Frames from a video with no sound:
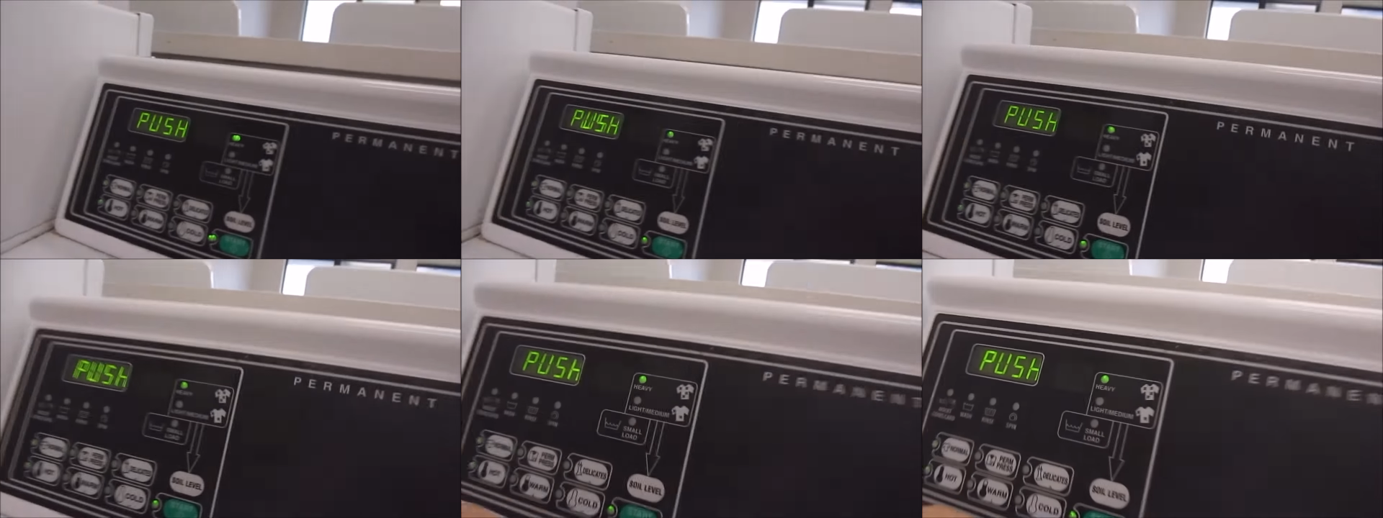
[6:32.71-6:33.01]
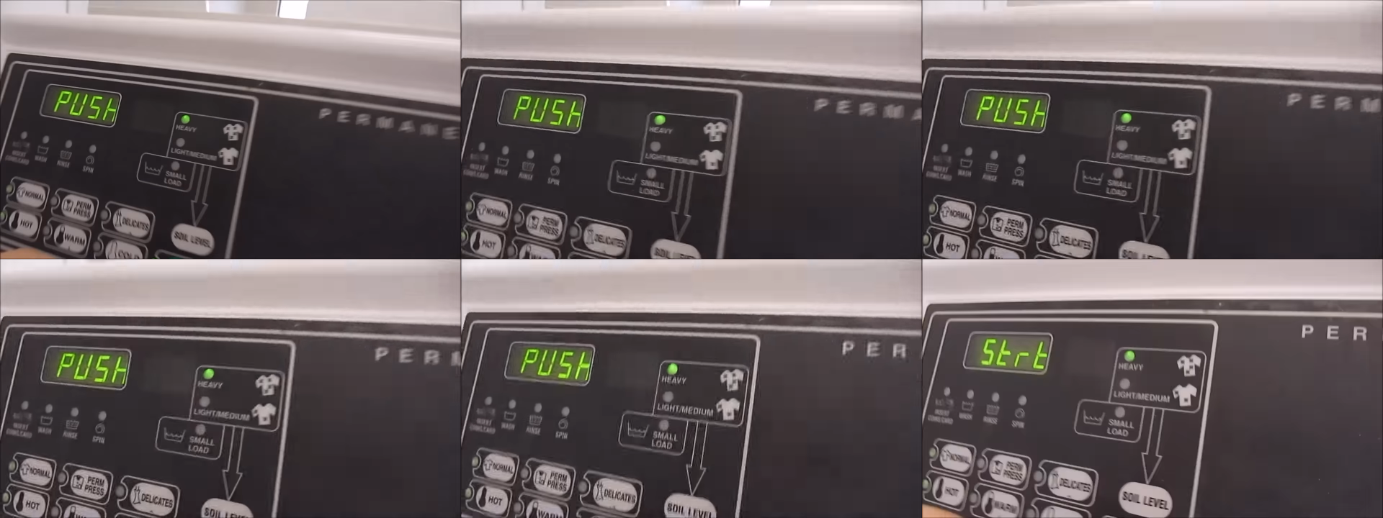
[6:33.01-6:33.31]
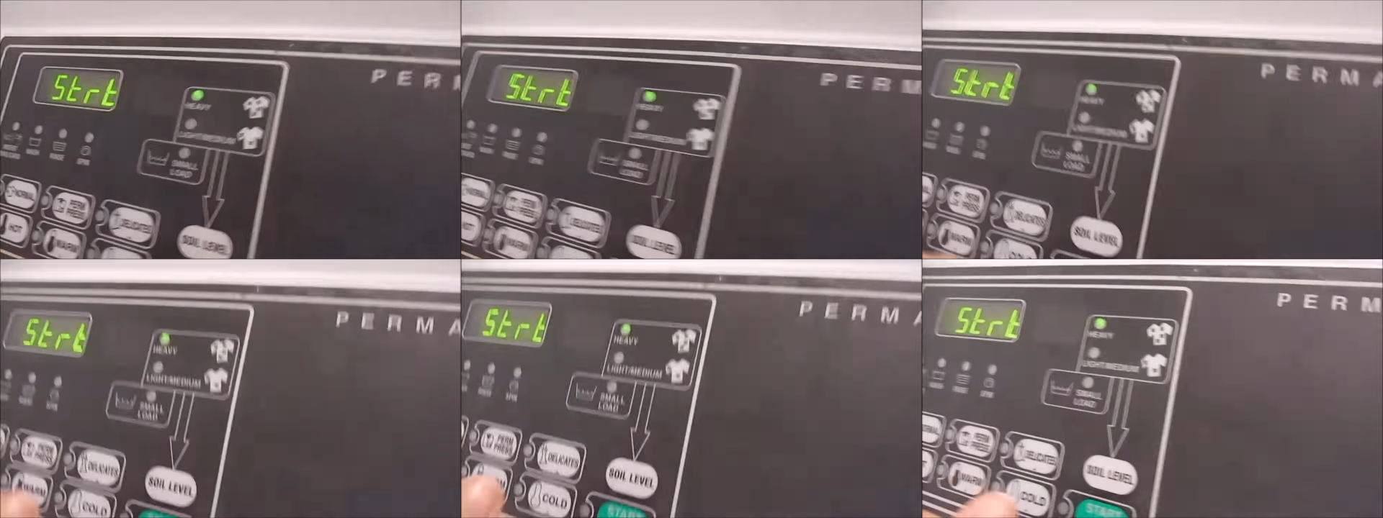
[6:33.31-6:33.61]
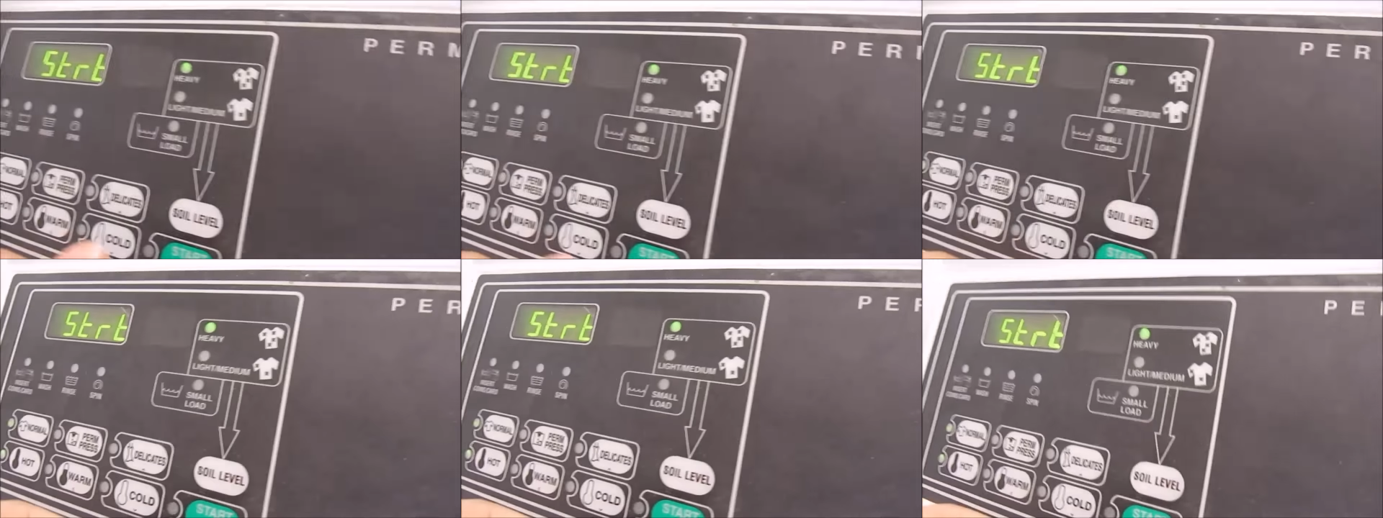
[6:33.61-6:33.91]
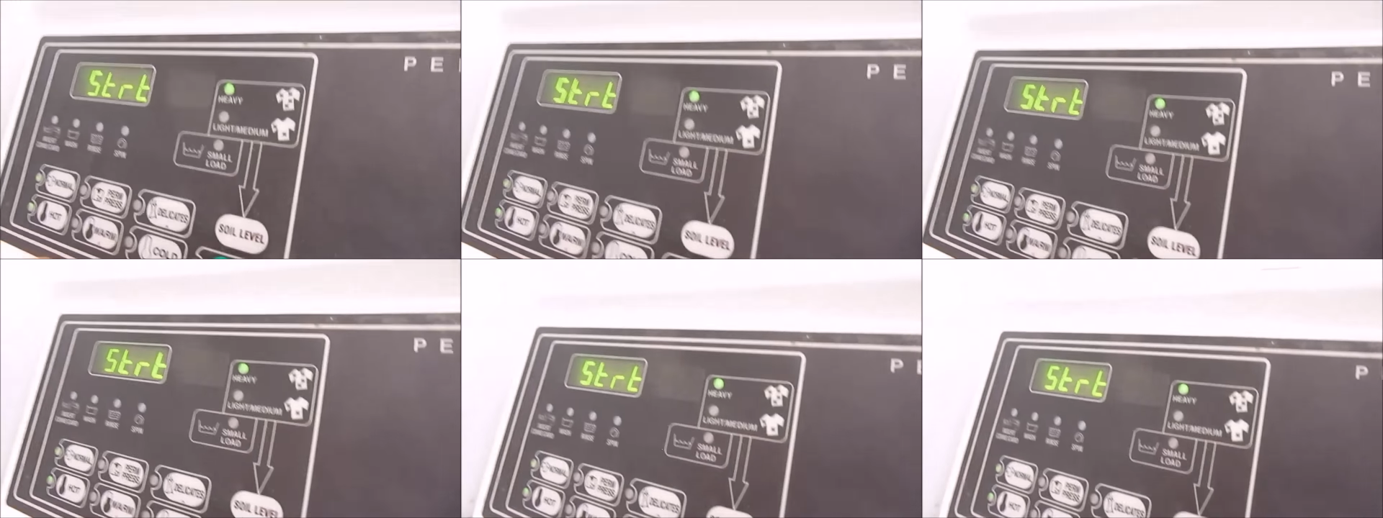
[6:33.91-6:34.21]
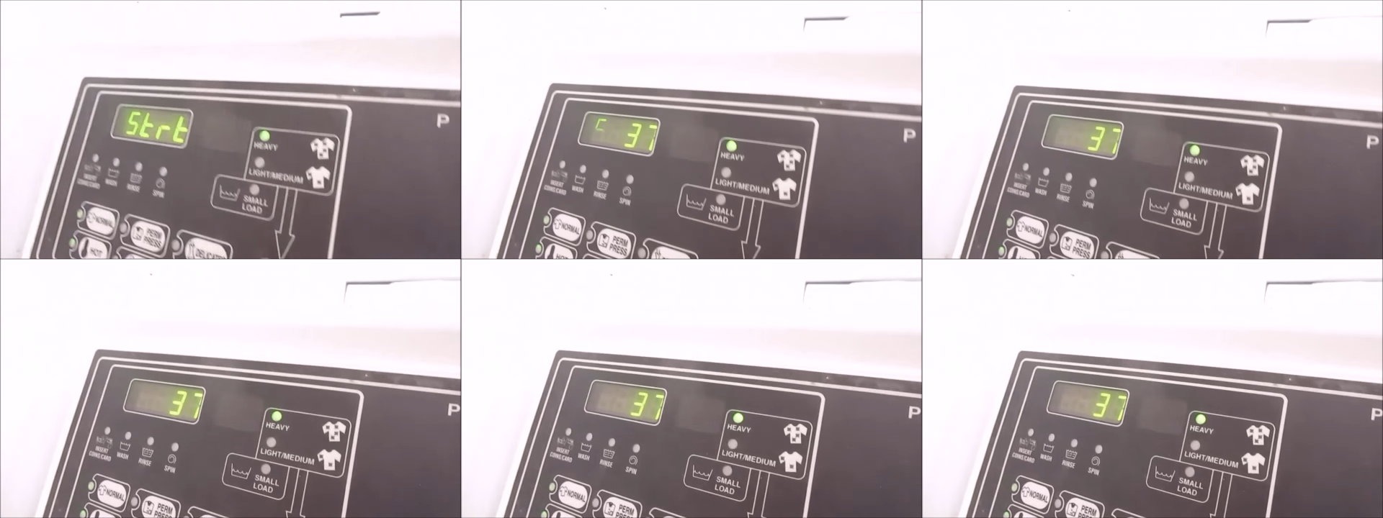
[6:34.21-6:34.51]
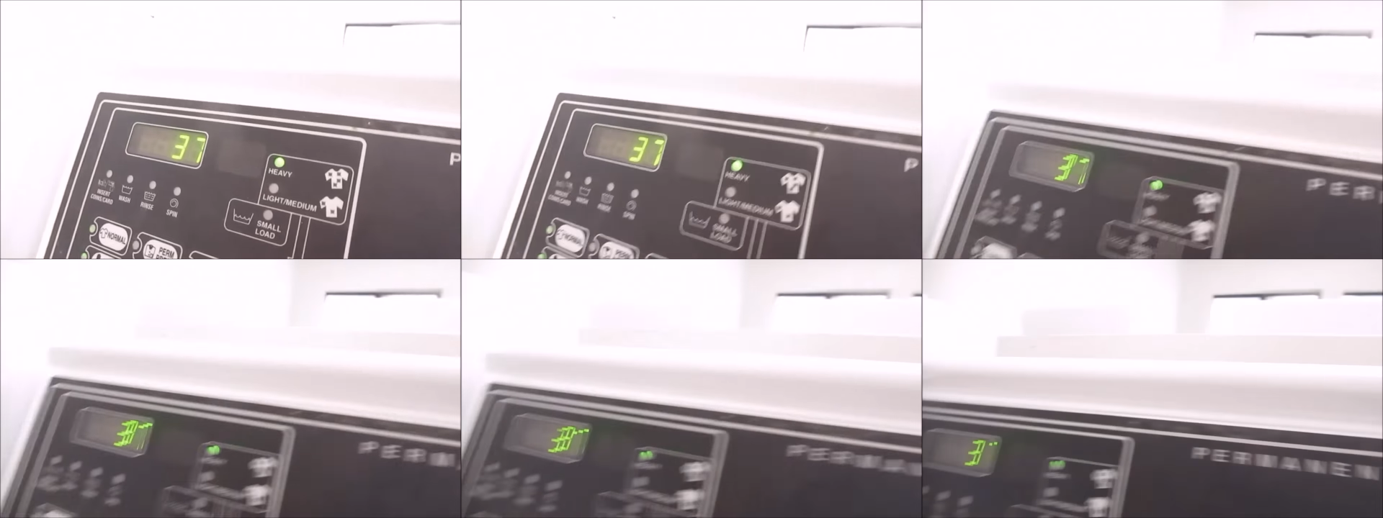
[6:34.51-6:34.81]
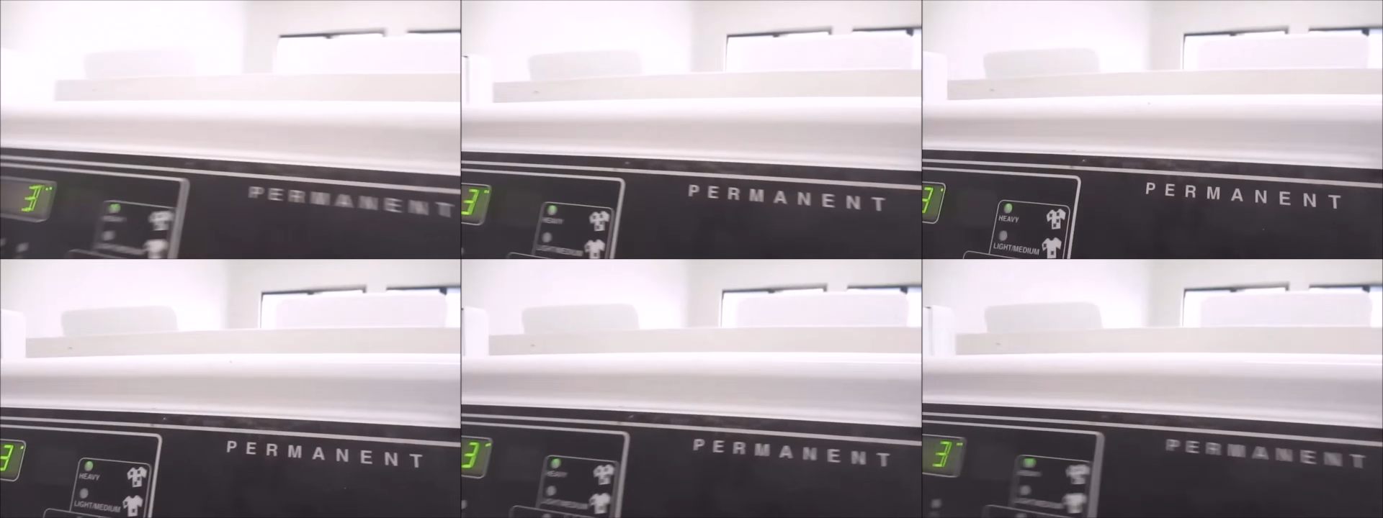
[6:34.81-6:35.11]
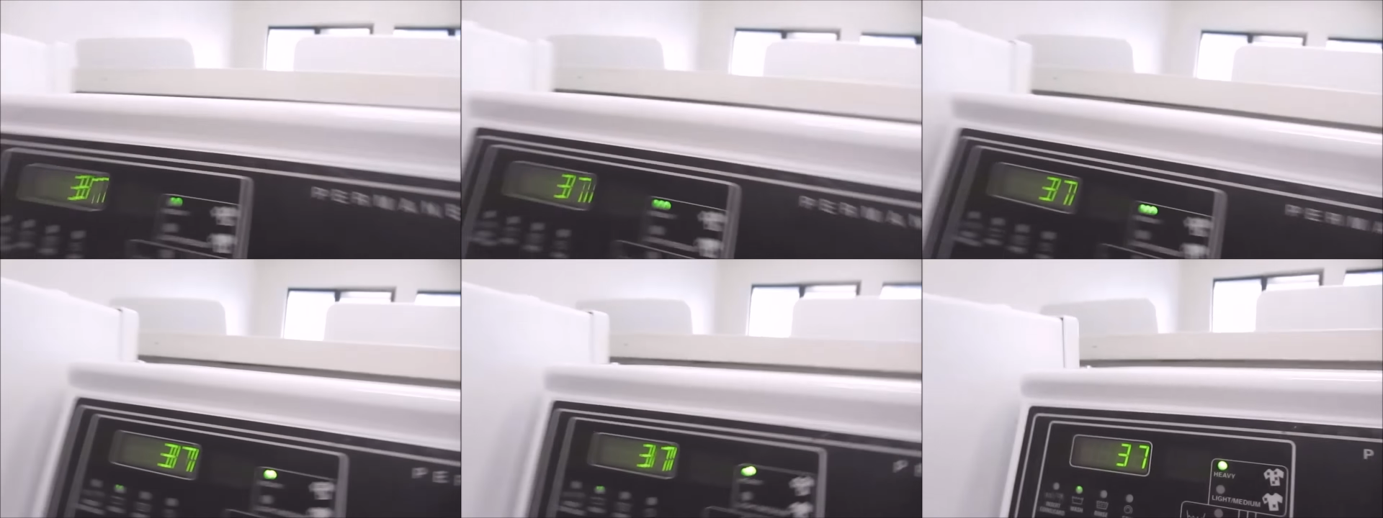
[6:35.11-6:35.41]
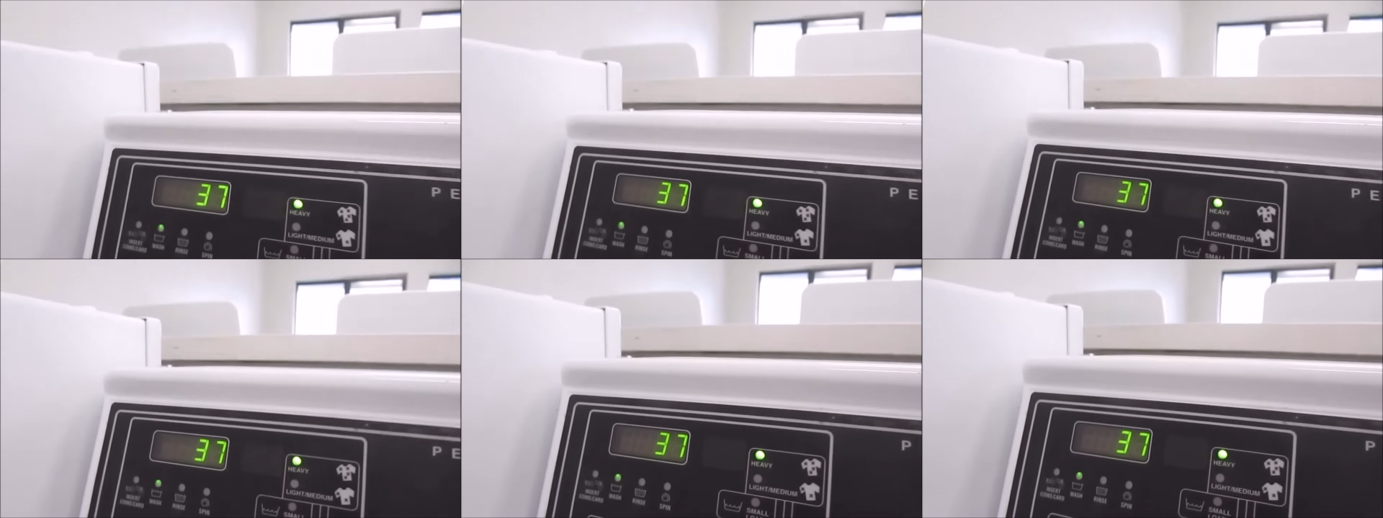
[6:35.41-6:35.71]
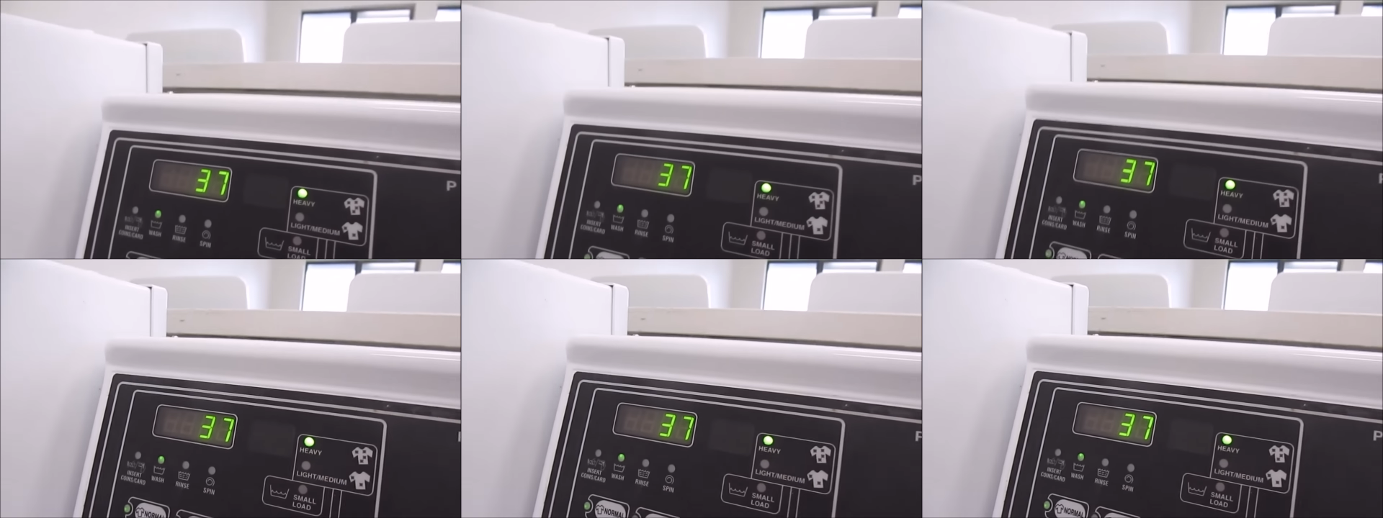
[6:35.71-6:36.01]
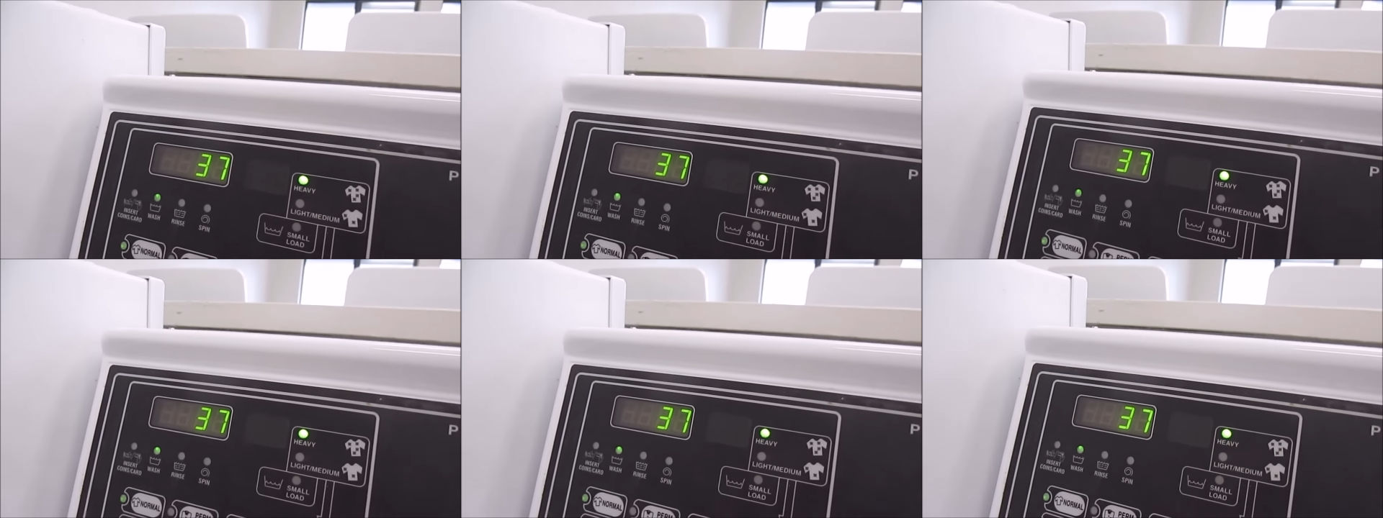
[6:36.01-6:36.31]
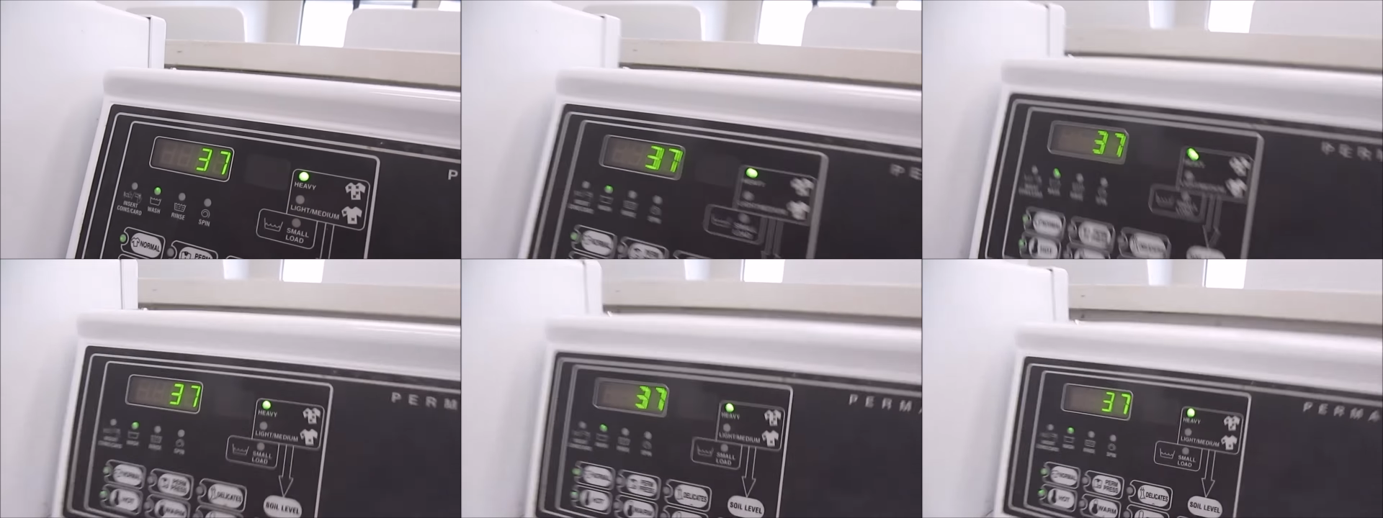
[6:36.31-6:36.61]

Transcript: (no speaker visible)